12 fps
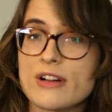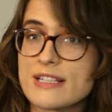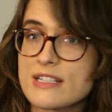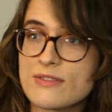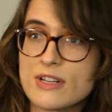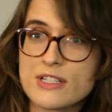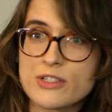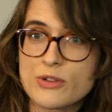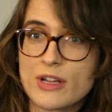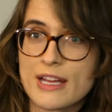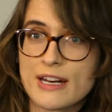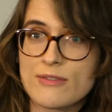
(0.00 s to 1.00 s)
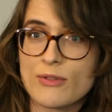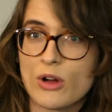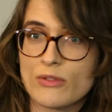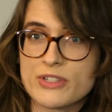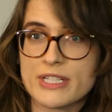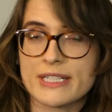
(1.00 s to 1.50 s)
activities you can get
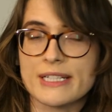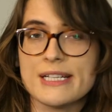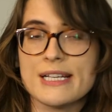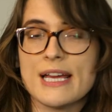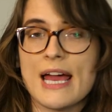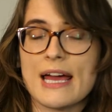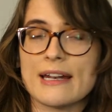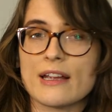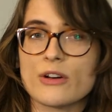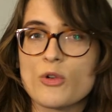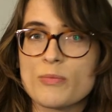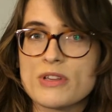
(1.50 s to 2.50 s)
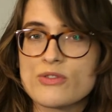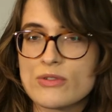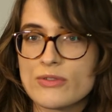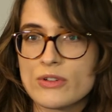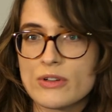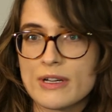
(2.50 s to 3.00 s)
involved in? And I know Peace
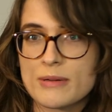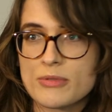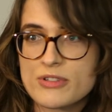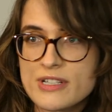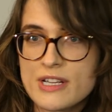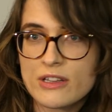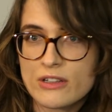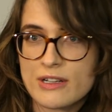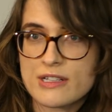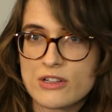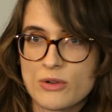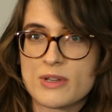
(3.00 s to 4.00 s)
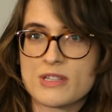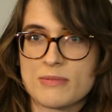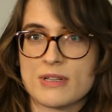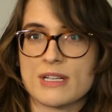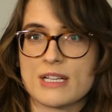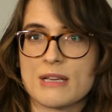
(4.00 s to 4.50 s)
River in particular has always
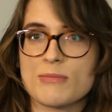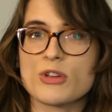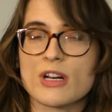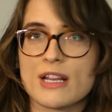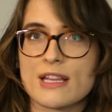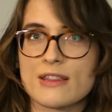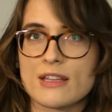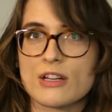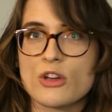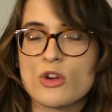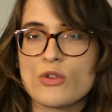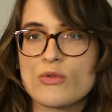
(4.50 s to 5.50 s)
been a community that